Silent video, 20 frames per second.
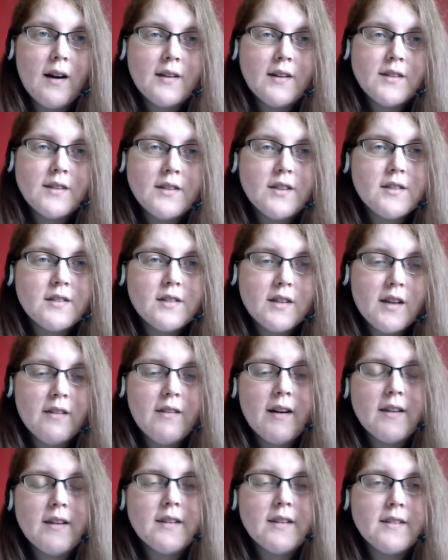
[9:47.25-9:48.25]
used to go
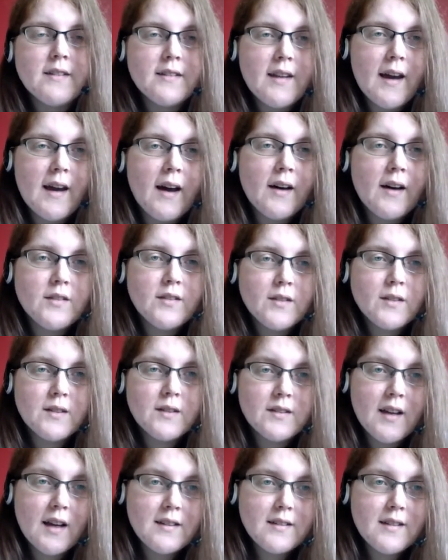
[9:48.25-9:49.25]
around their house on a
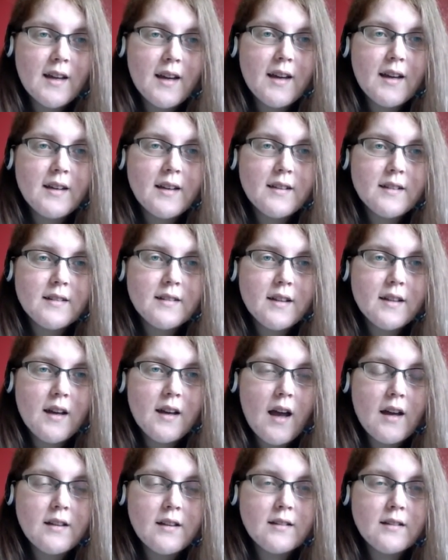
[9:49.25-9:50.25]
Saturday
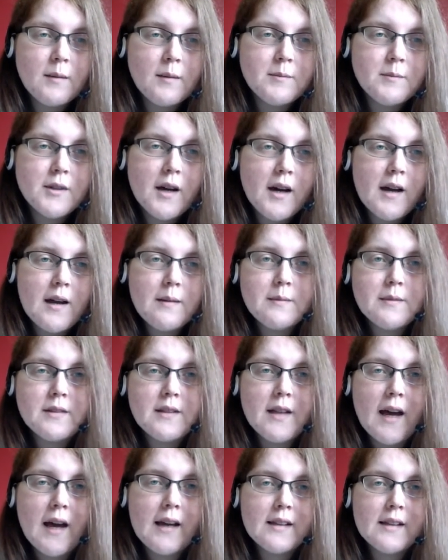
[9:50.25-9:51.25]
sometimes
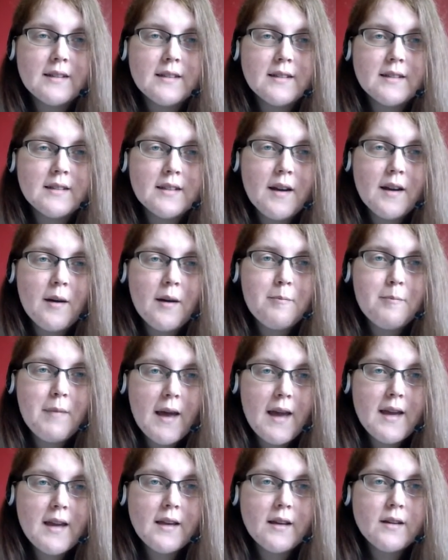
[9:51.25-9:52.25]
and
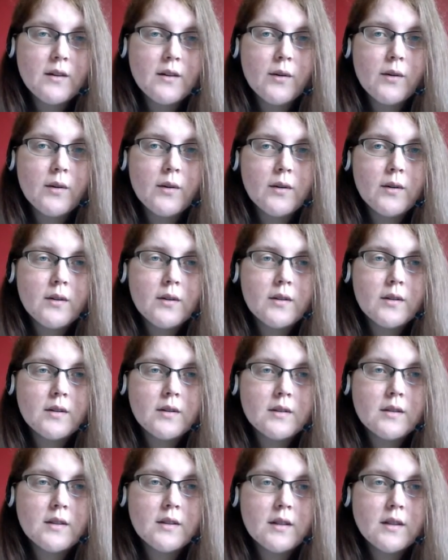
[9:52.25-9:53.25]
bake
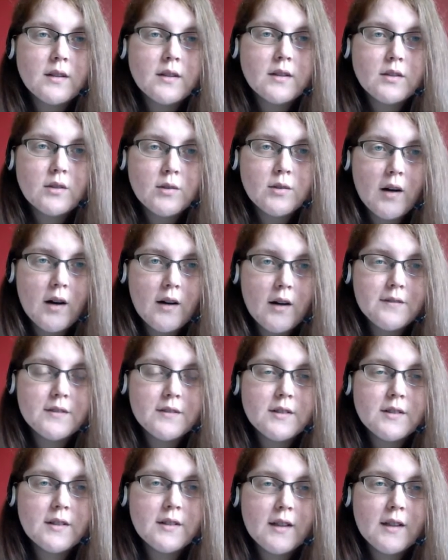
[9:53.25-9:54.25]
or
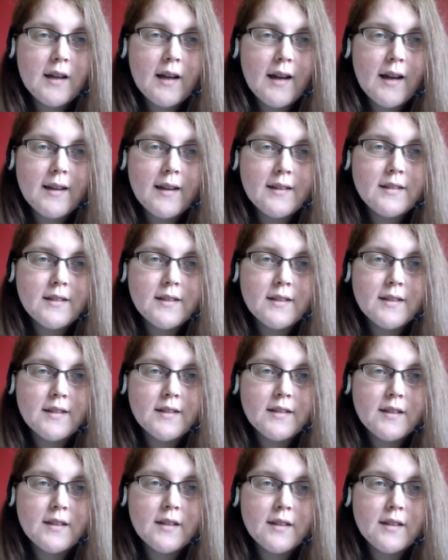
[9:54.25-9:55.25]
craft,
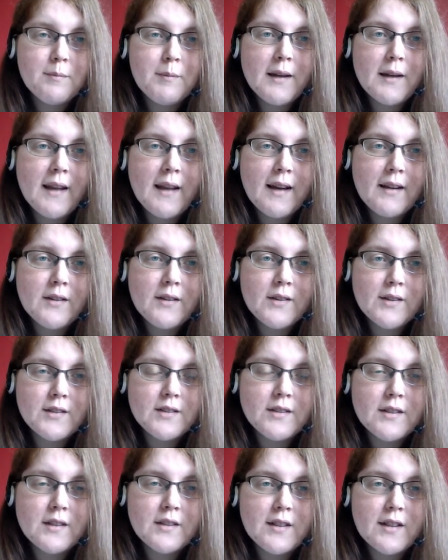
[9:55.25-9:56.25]
and my nan cross
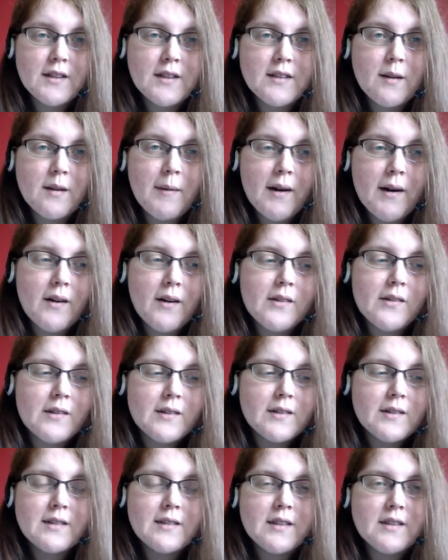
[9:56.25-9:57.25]
stitches and my aunt
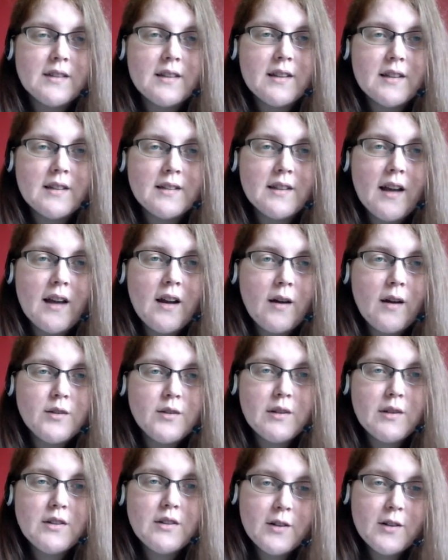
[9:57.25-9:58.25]
cross stitches, and I
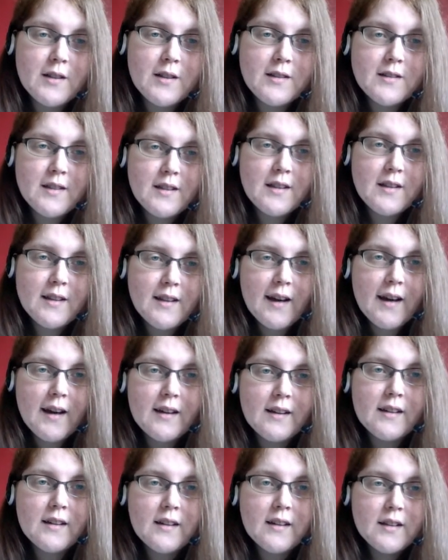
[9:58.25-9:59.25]
was interested in that,
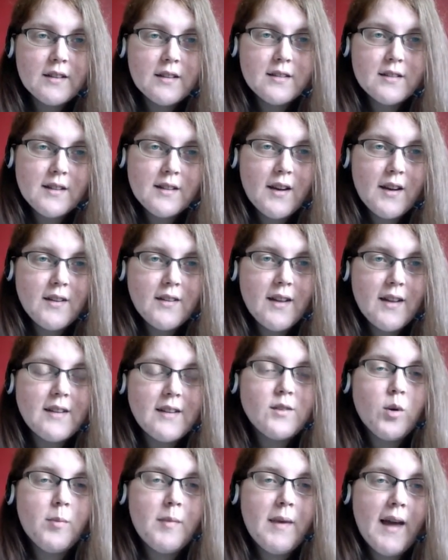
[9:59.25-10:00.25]
so they
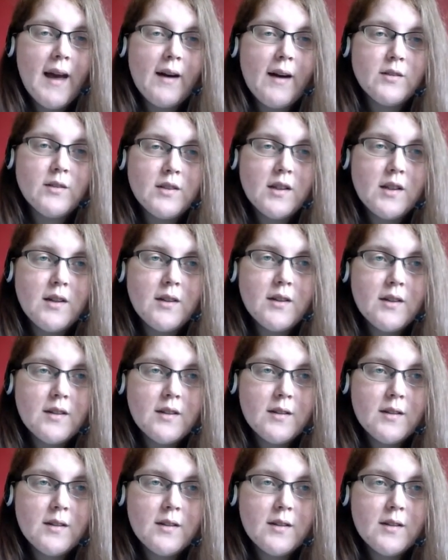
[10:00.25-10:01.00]
taught me how to.